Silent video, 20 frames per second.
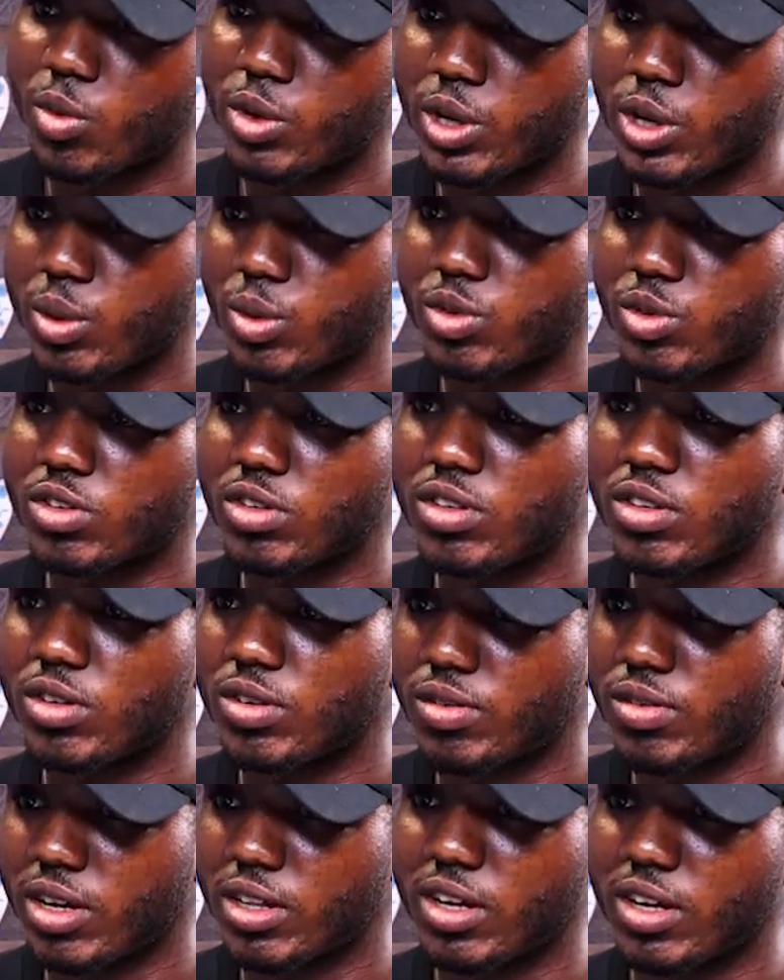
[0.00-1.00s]
else,
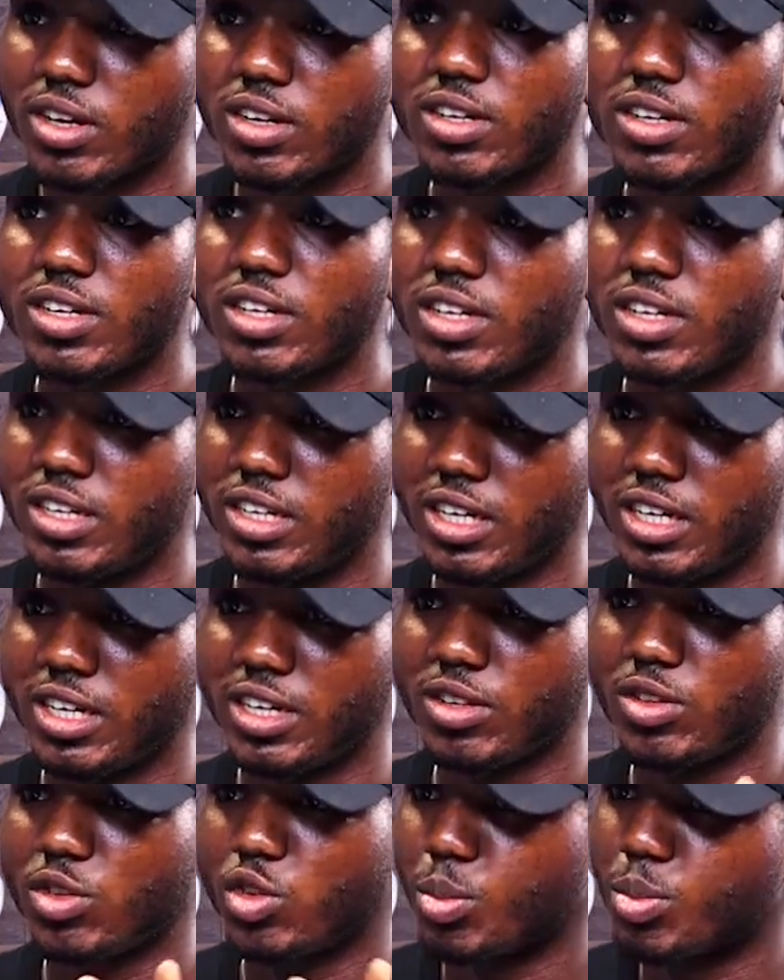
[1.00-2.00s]
rather
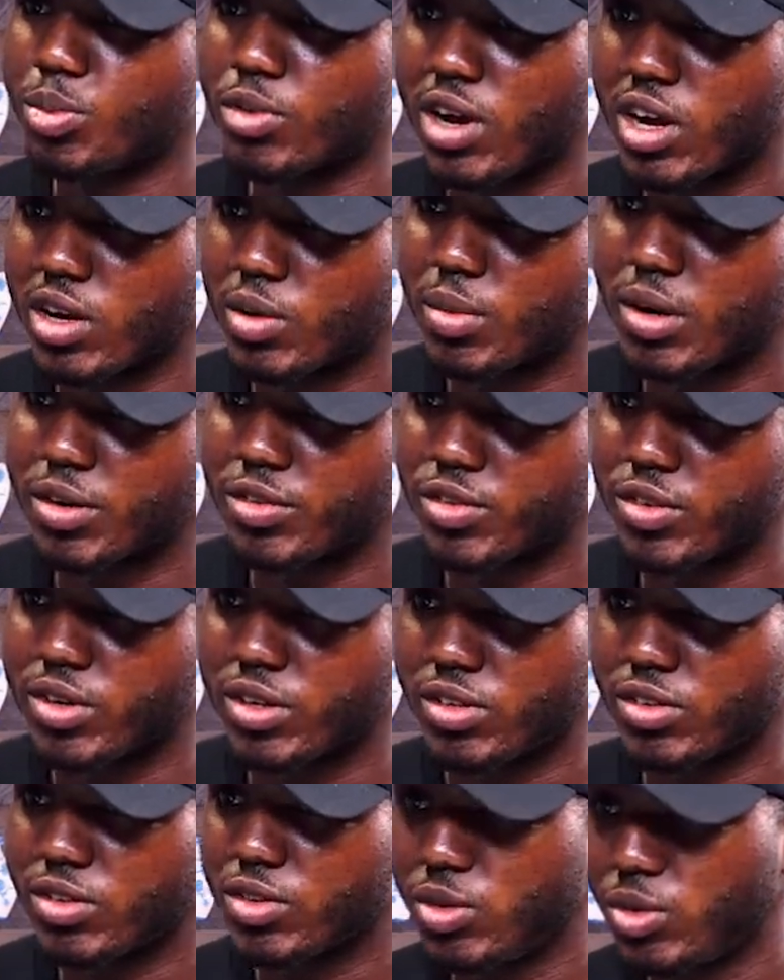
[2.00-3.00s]
than to prank my
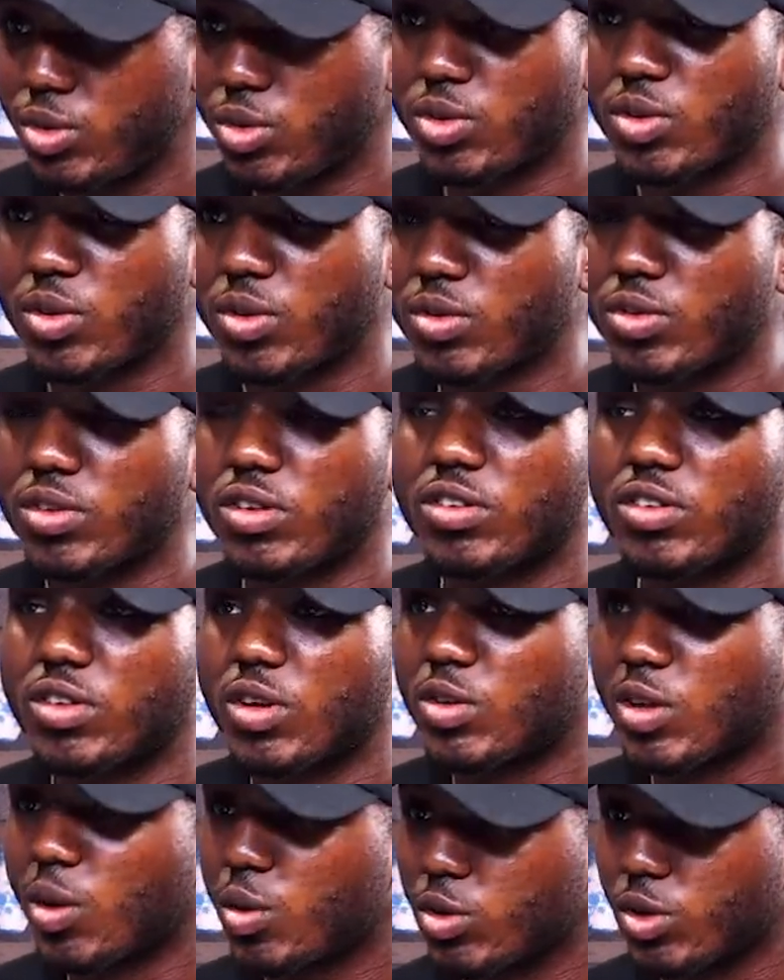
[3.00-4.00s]
friends, do sort of things. So
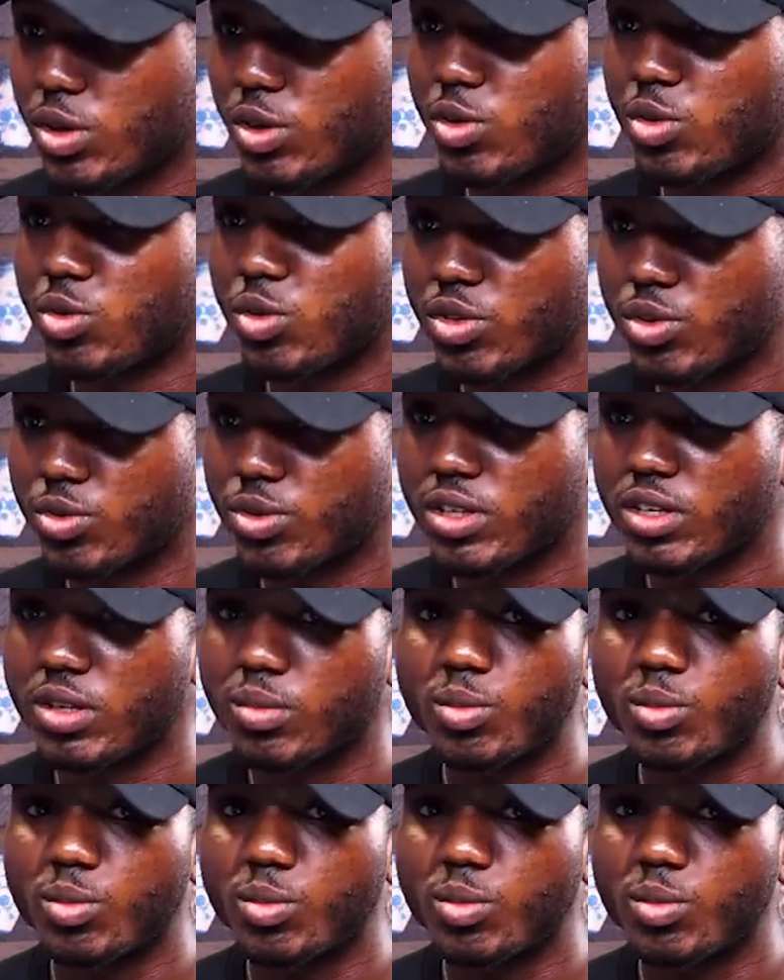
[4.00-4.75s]
that was what it was created.